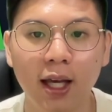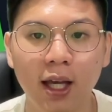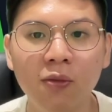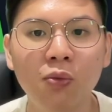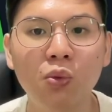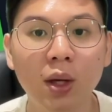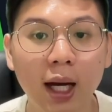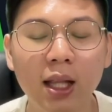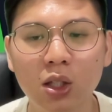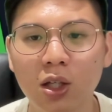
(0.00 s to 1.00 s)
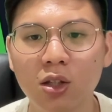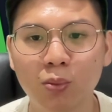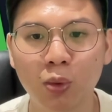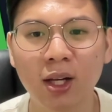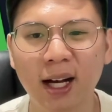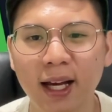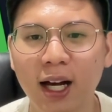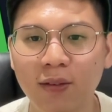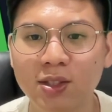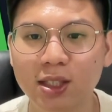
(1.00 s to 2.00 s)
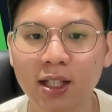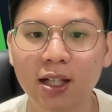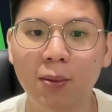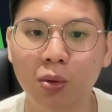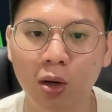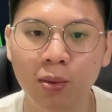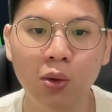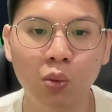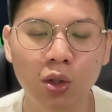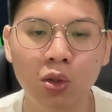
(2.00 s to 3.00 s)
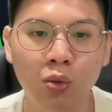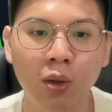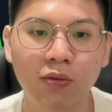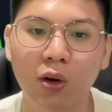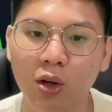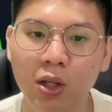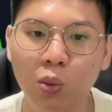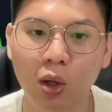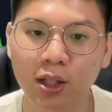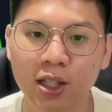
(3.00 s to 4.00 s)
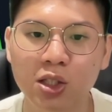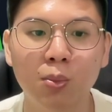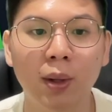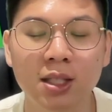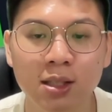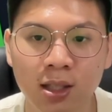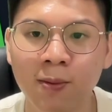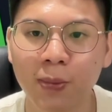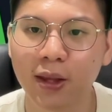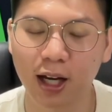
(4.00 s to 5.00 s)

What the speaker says: If we are looking to bring Kai Havertz in, I probably would do it for Ollie Watkins, but still,